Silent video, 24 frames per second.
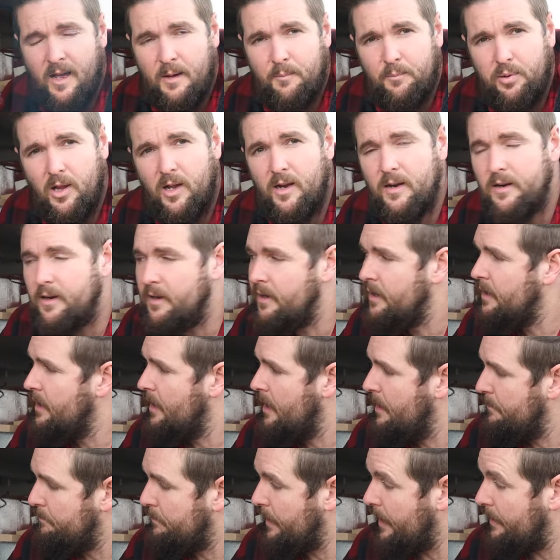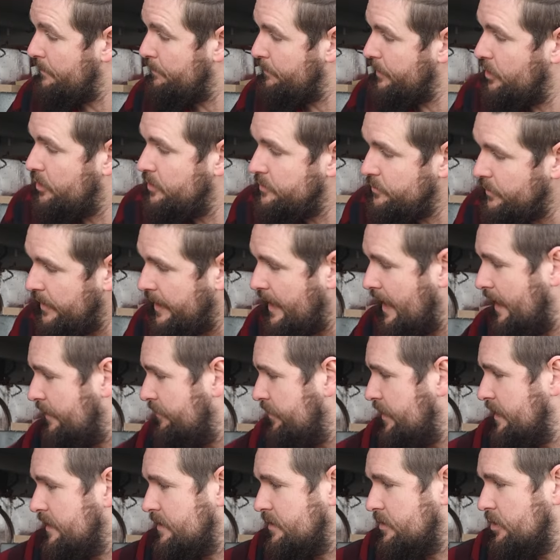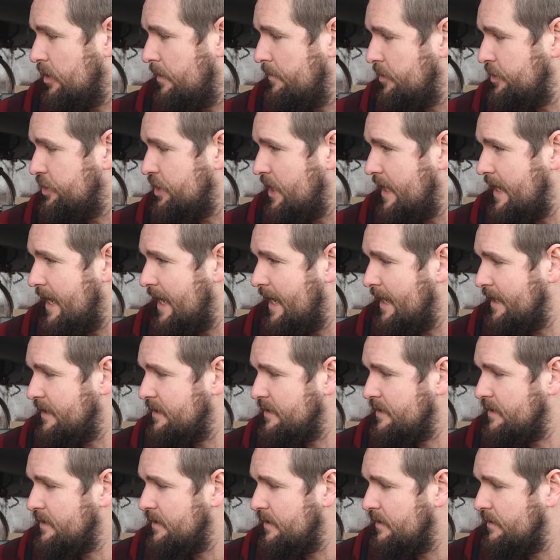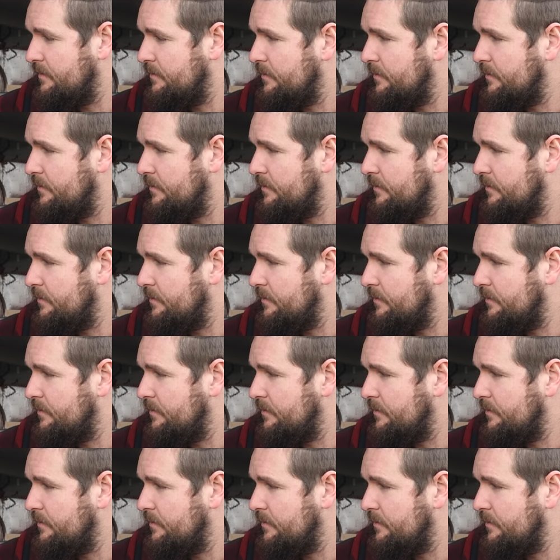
plug, but because we have this Servo GX